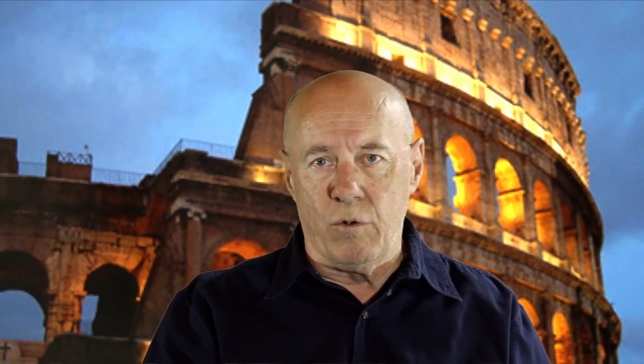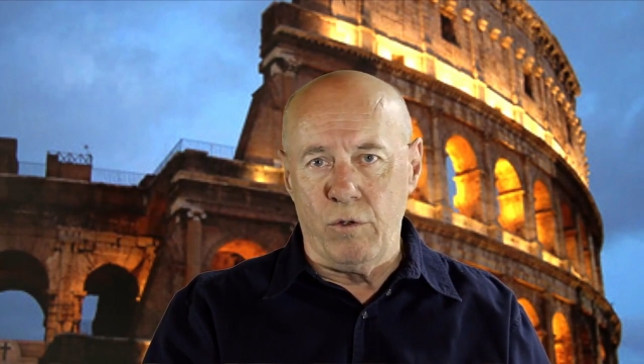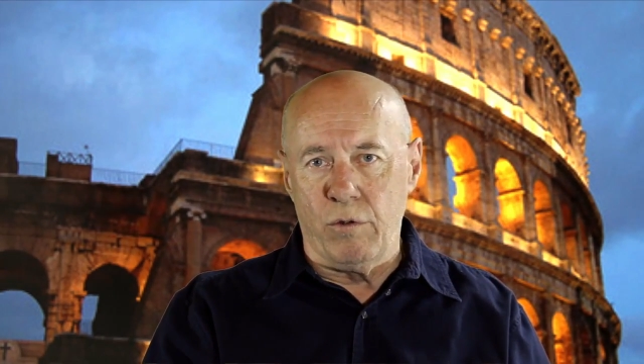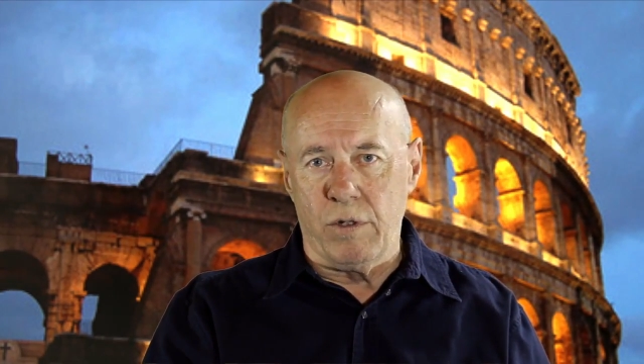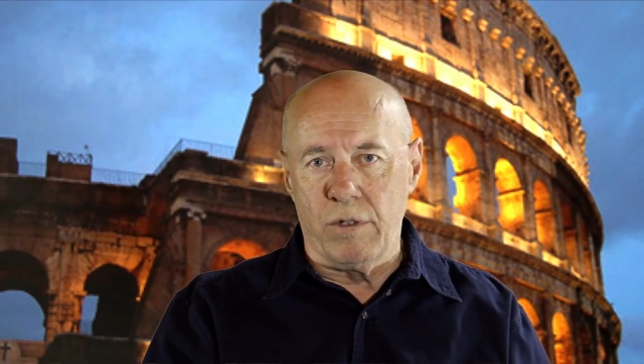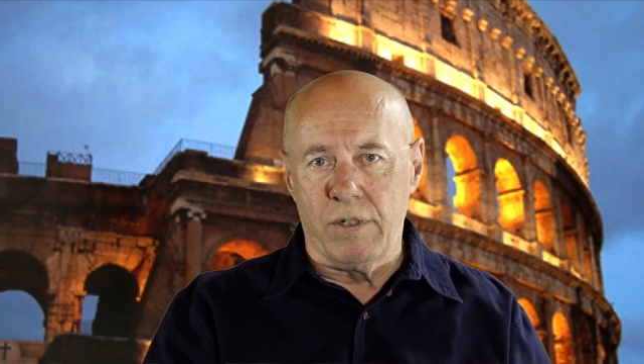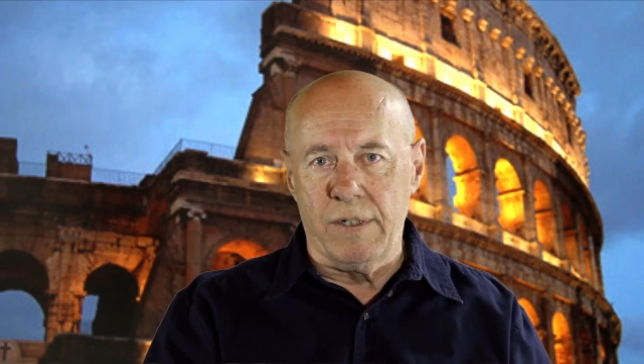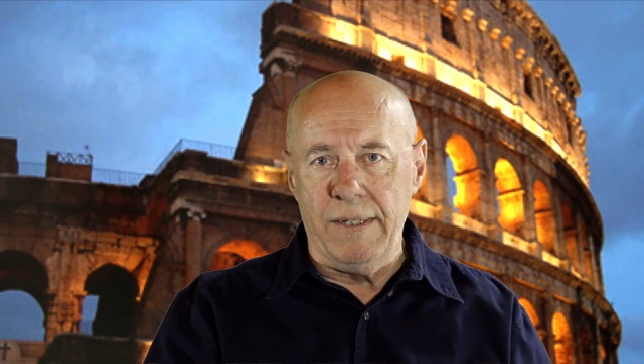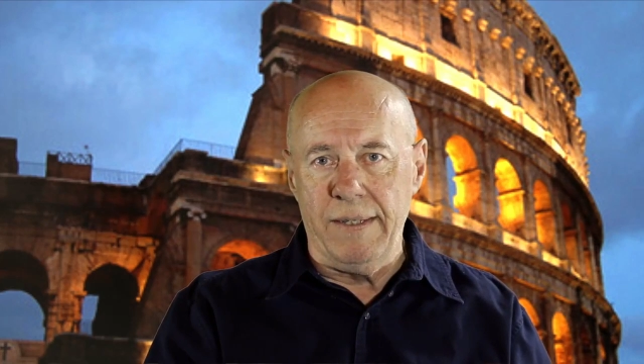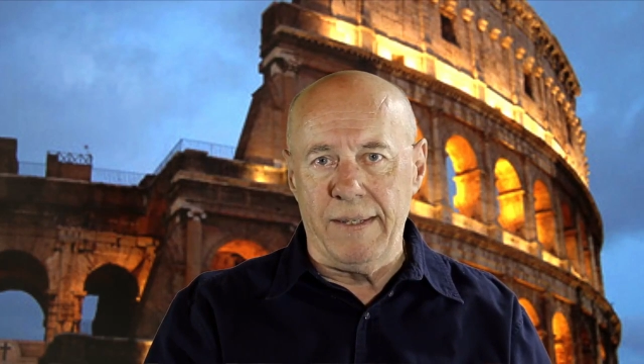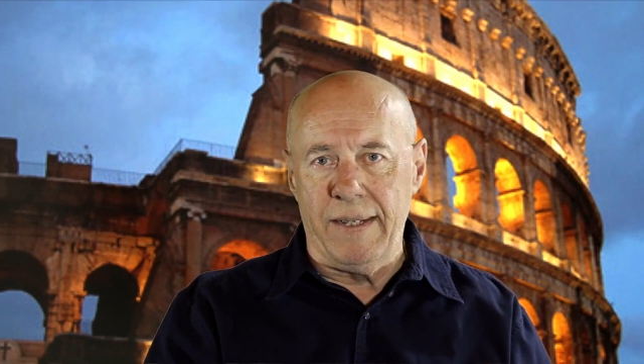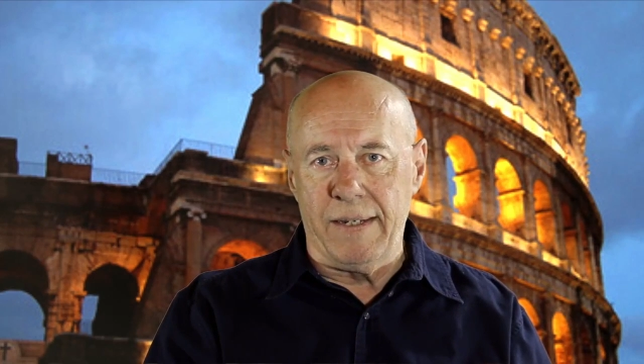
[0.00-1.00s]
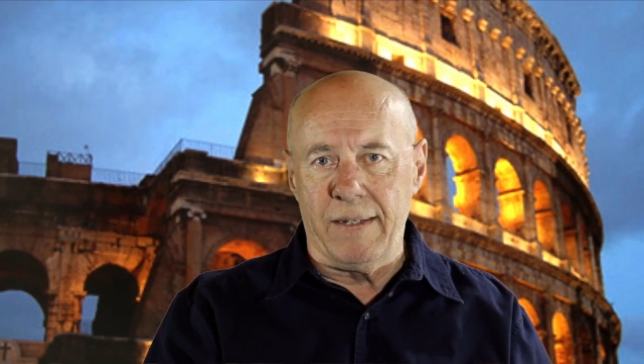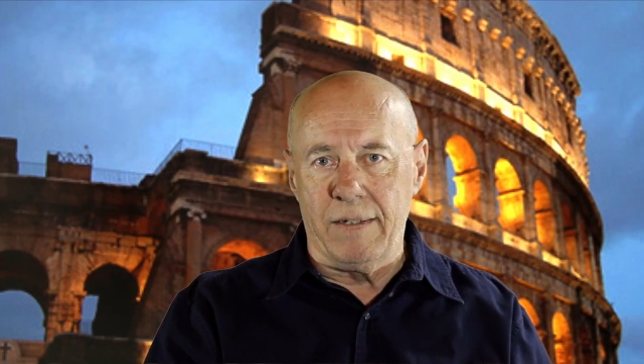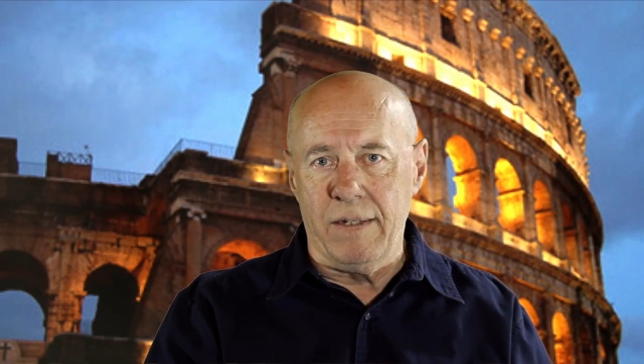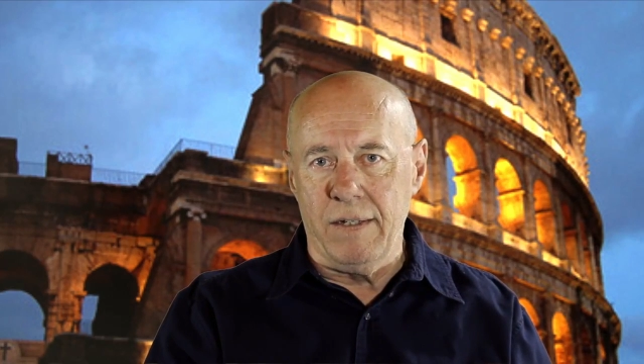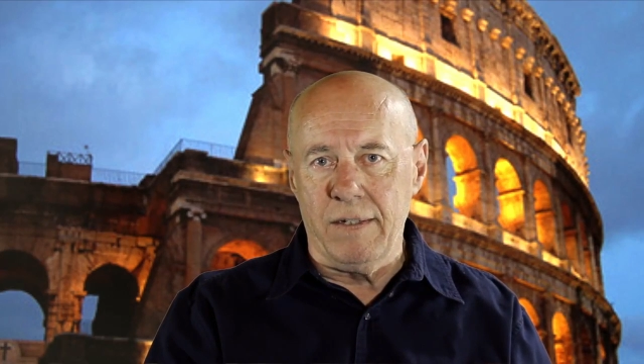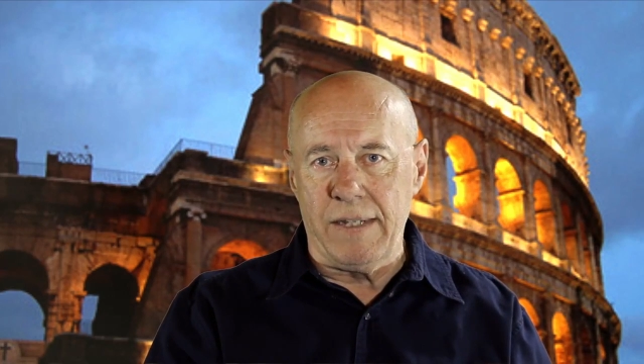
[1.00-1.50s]
you can see that it
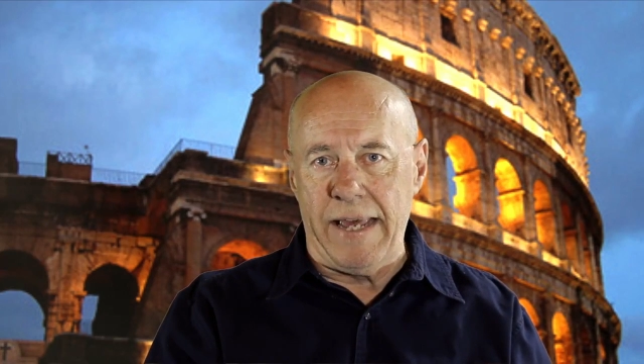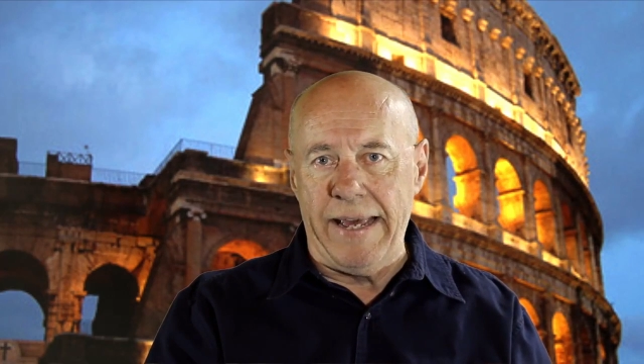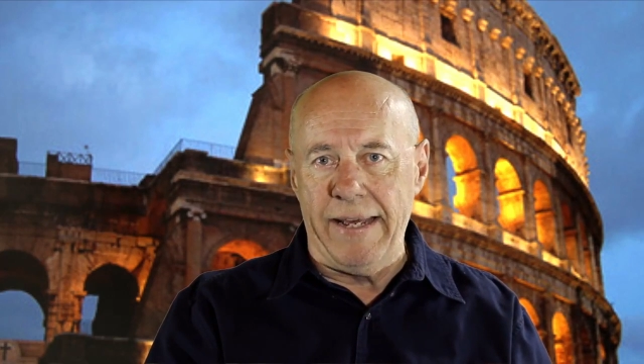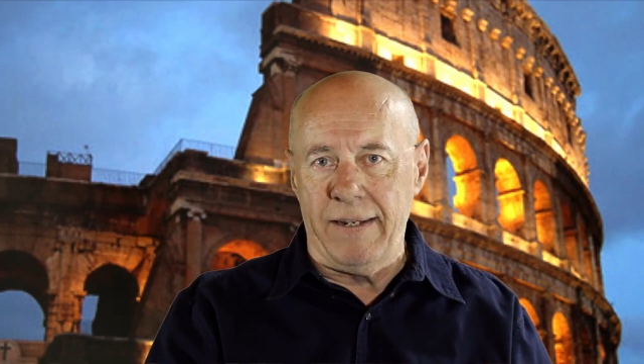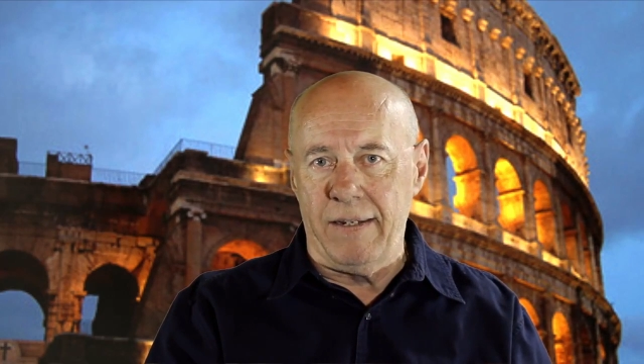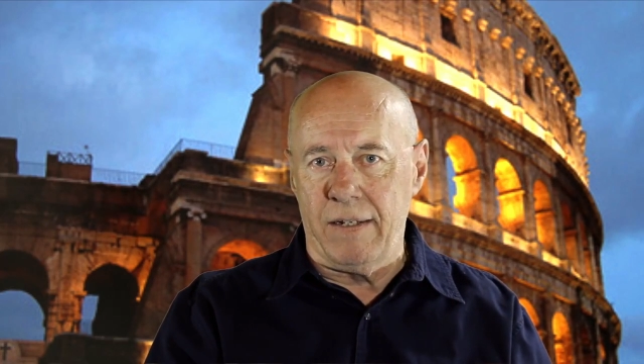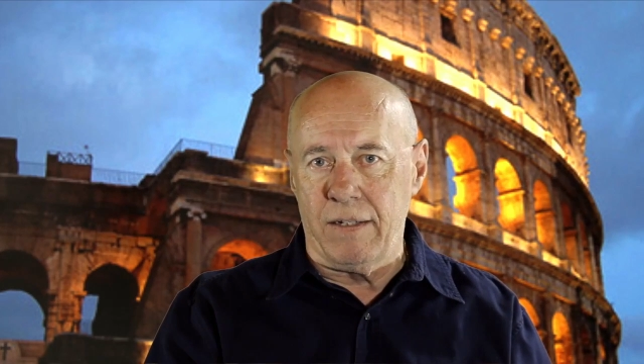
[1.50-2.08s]
does add